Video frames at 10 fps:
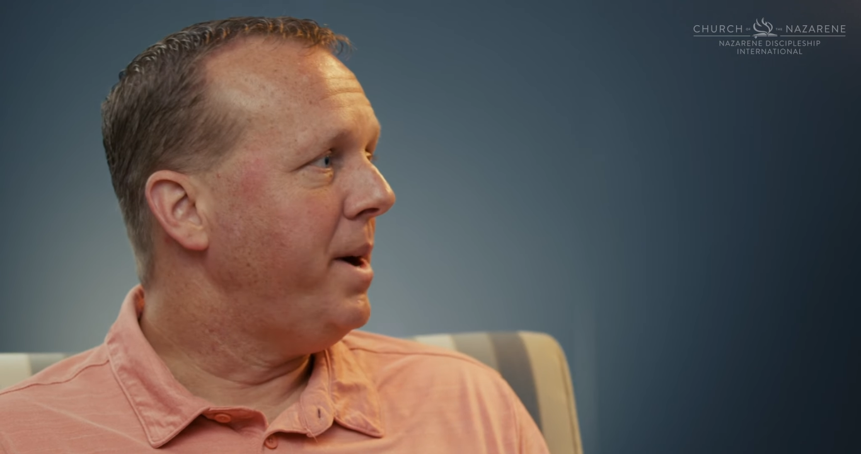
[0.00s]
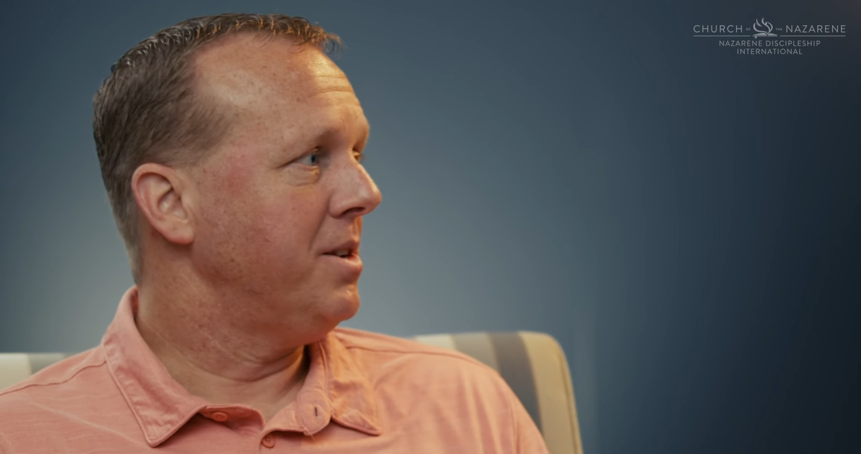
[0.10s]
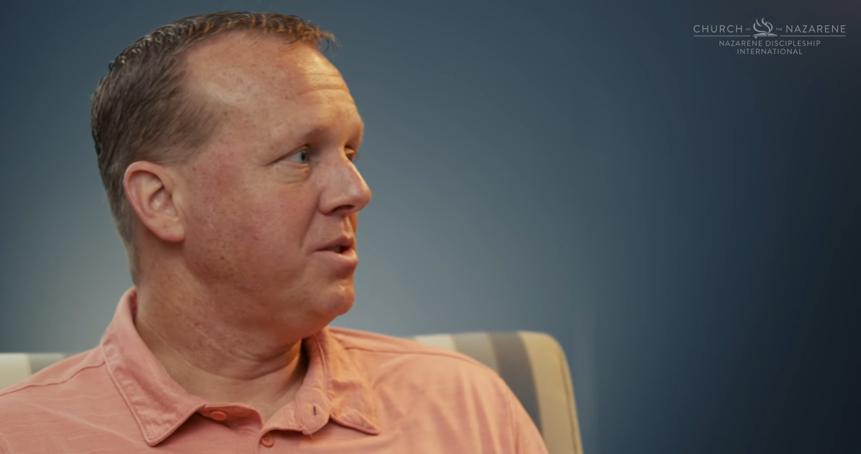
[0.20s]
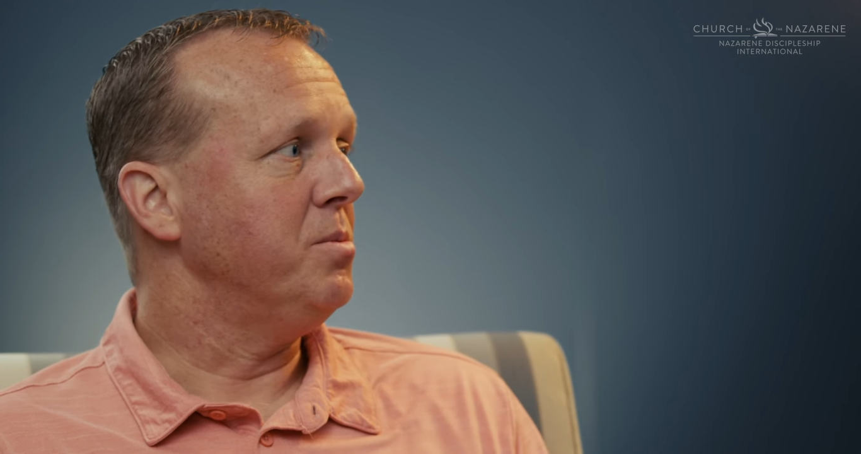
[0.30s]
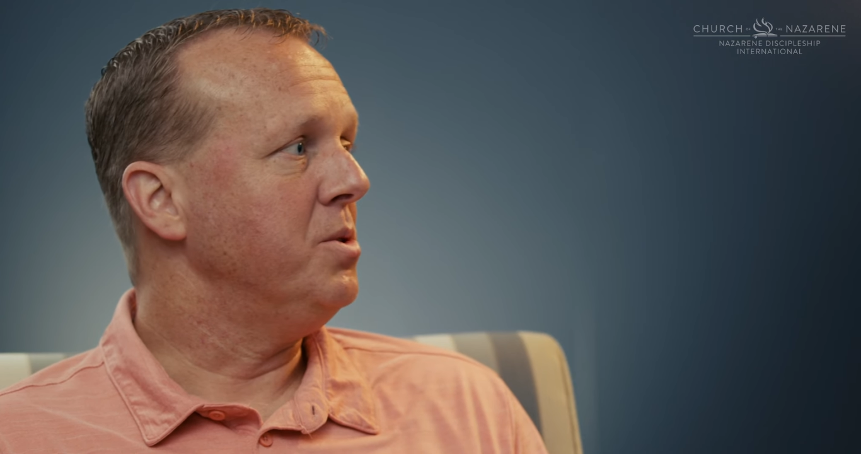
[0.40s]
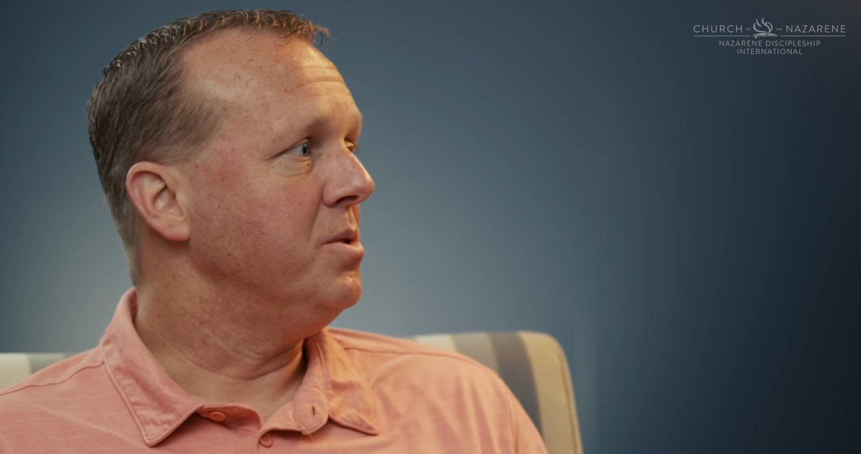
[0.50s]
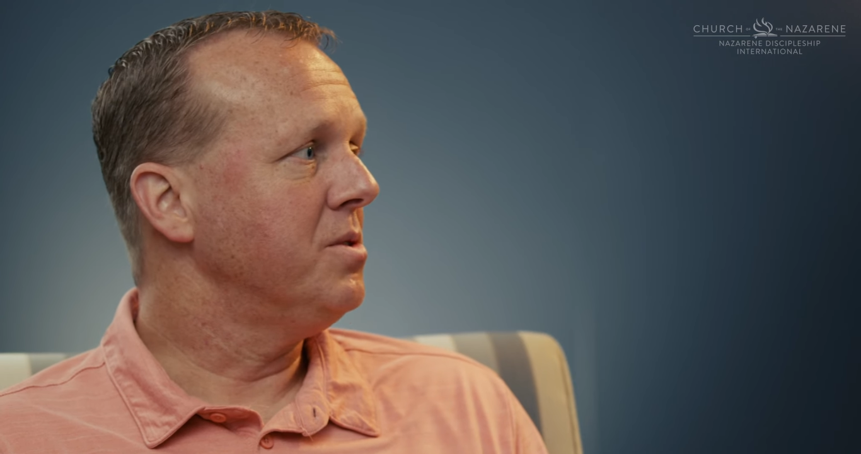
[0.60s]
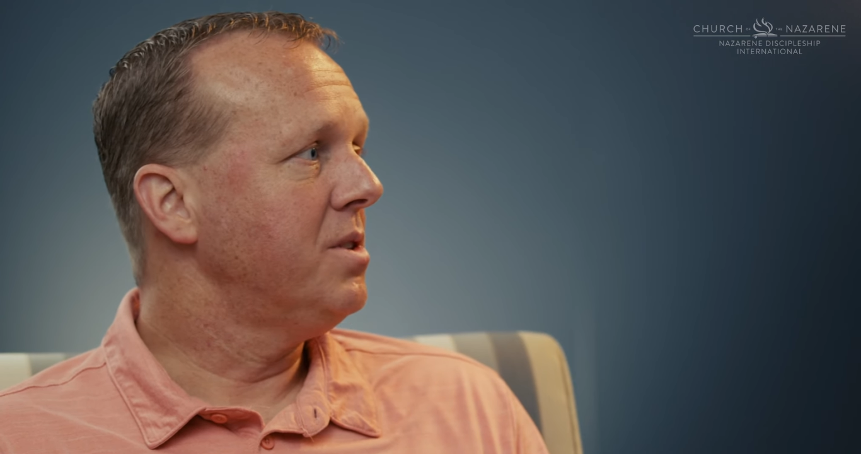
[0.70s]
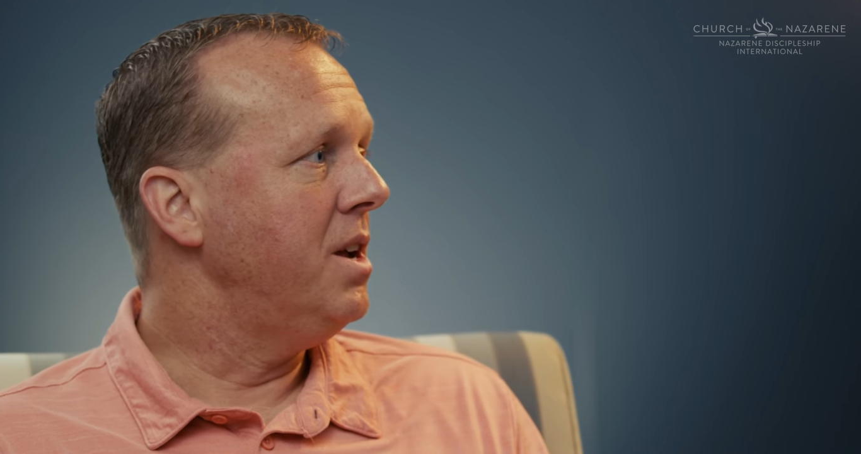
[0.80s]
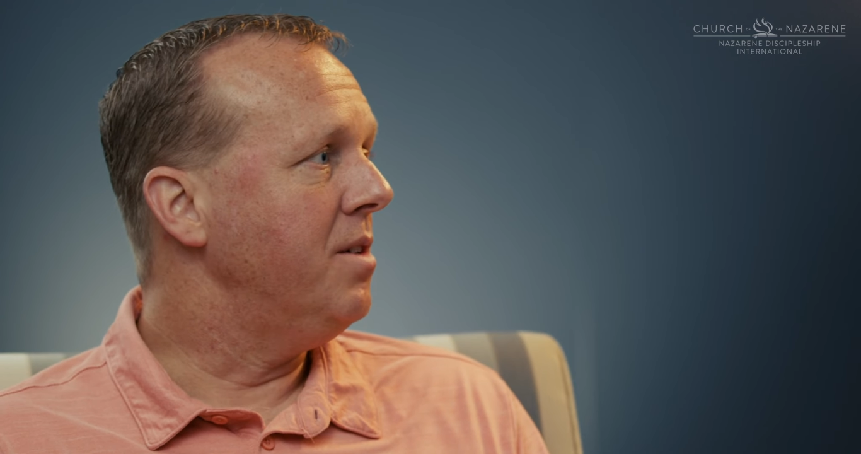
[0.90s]

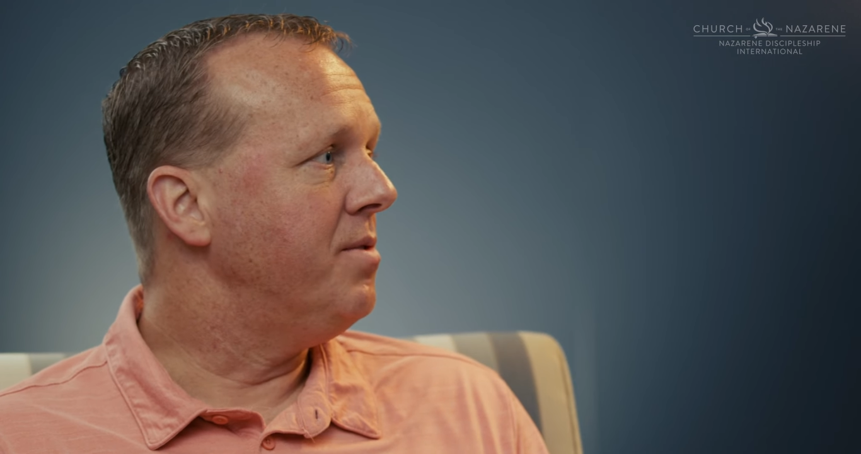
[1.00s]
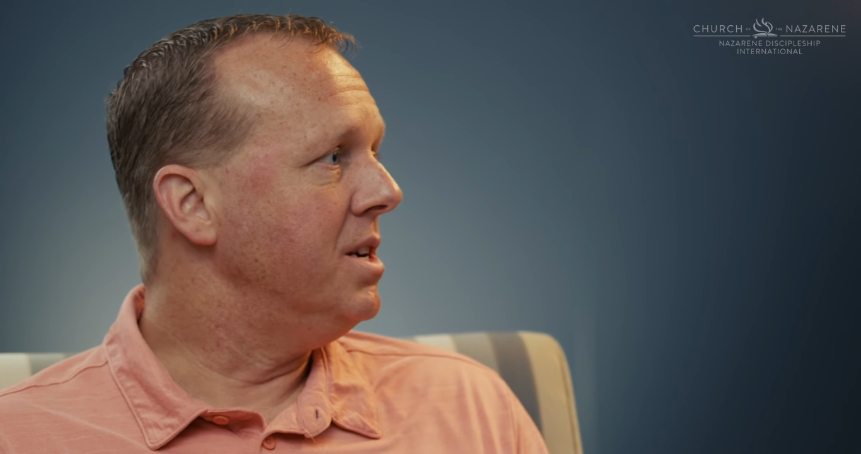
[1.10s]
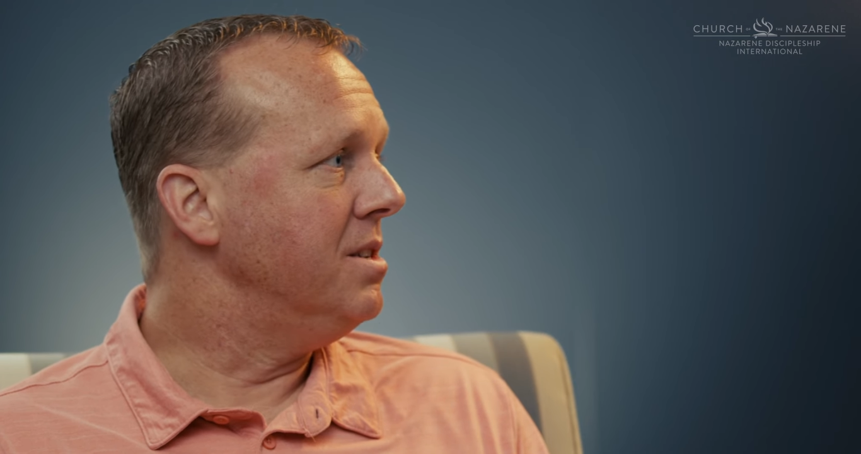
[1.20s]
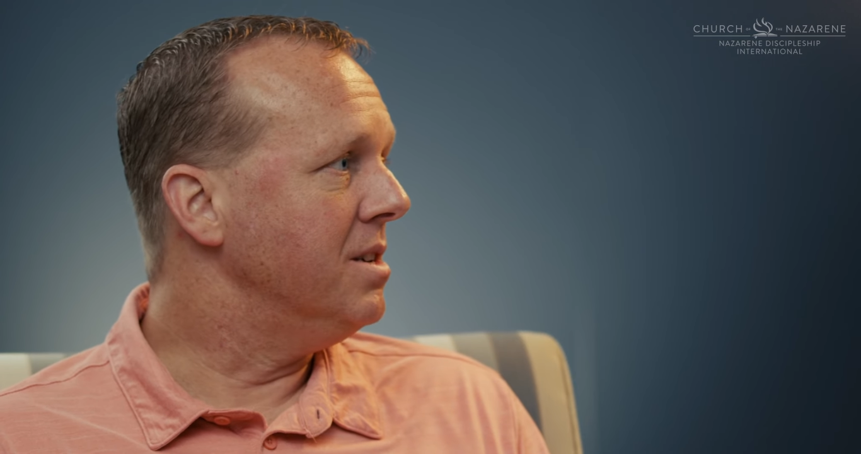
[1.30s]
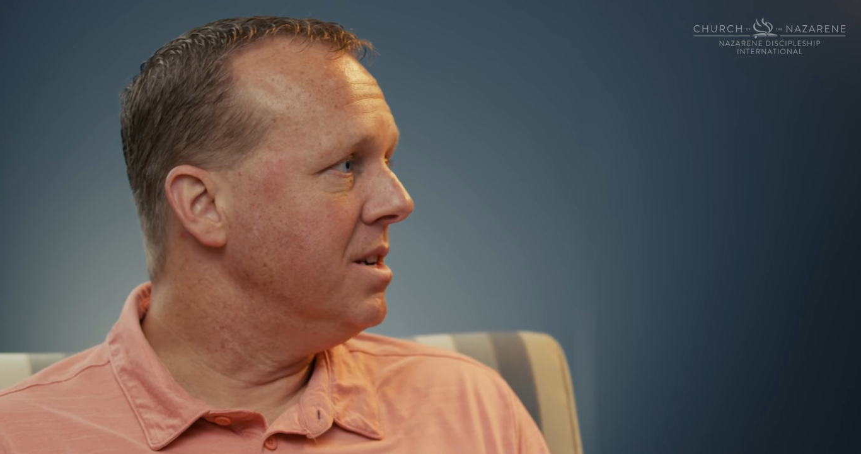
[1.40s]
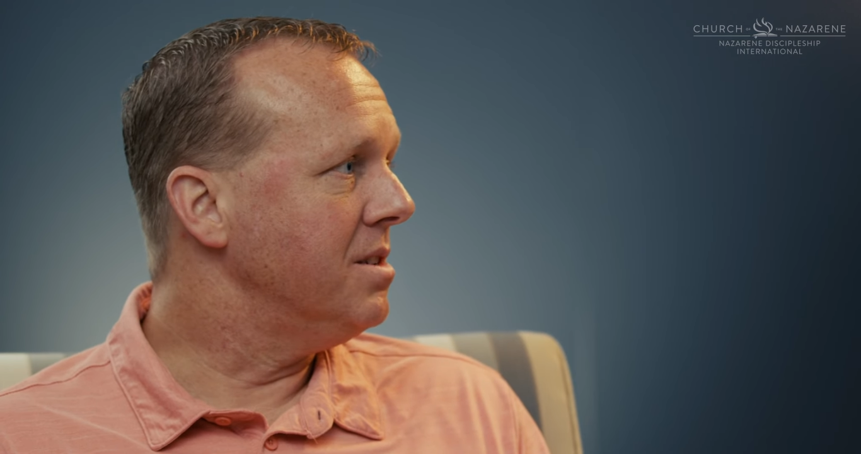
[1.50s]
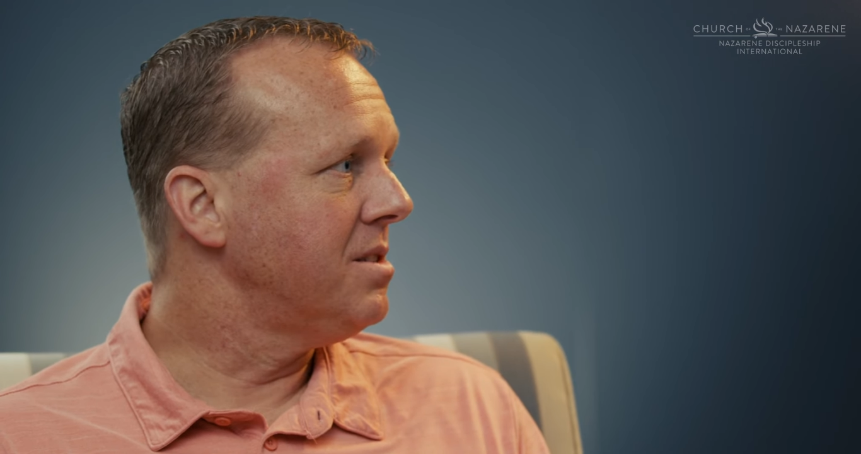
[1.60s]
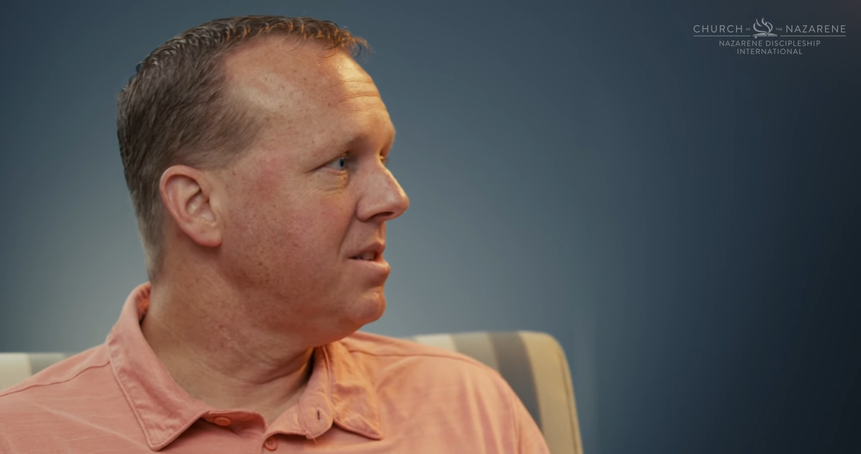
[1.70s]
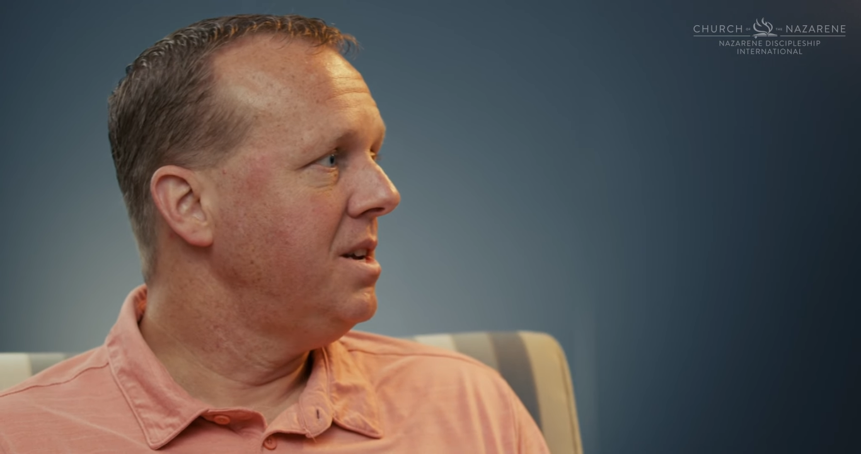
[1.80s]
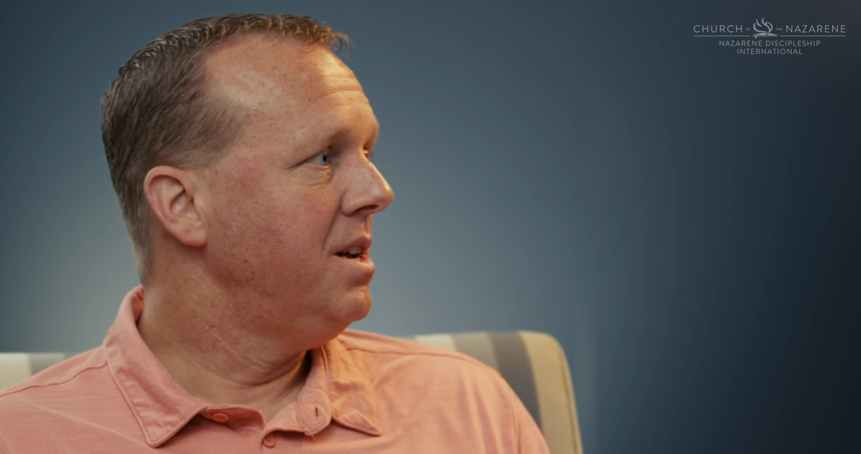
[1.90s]
possible if it
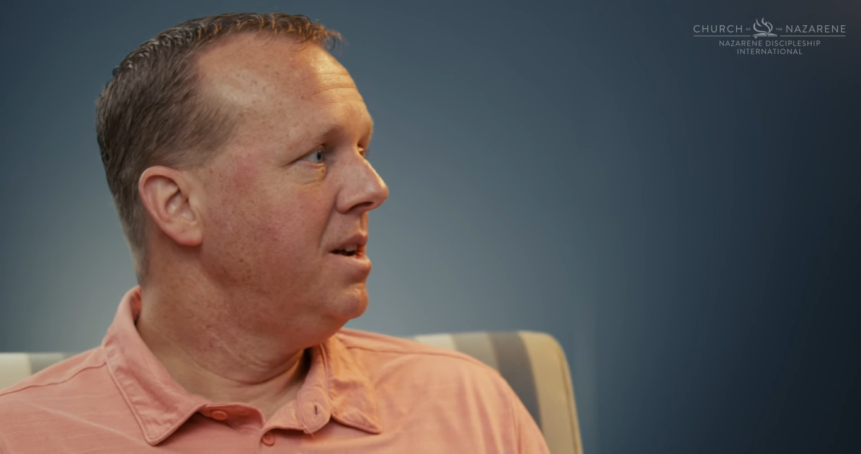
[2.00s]
exists."